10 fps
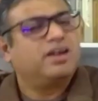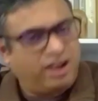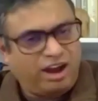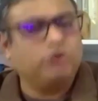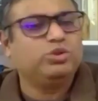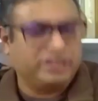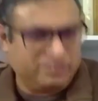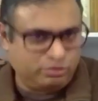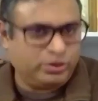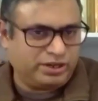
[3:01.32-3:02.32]
how things
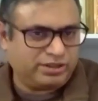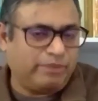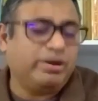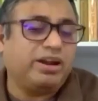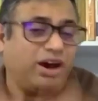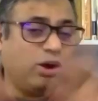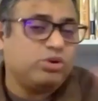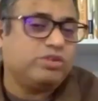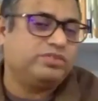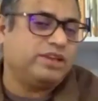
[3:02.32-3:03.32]
work. But out
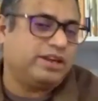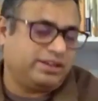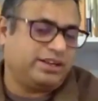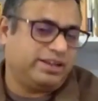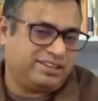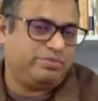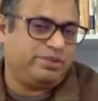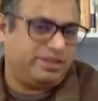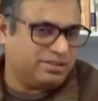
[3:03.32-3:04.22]
of that entire experience